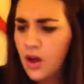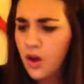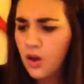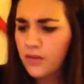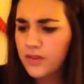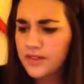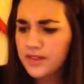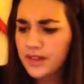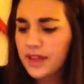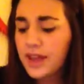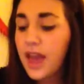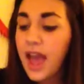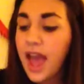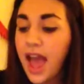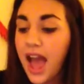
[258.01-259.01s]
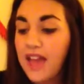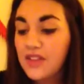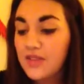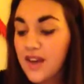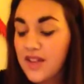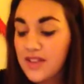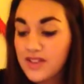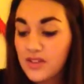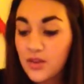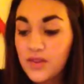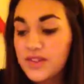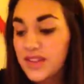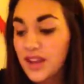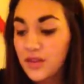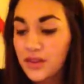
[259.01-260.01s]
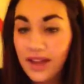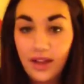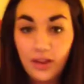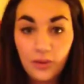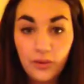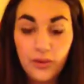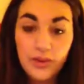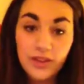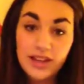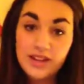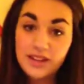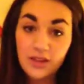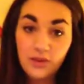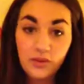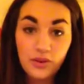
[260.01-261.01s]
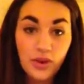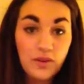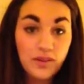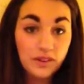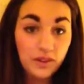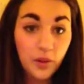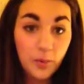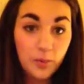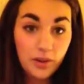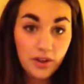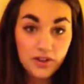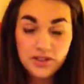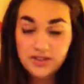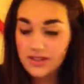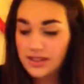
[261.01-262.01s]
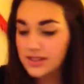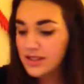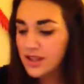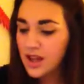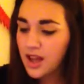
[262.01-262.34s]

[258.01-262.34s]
obviously, and the fact that it's on sale now, letting everyone know then go and purchase it.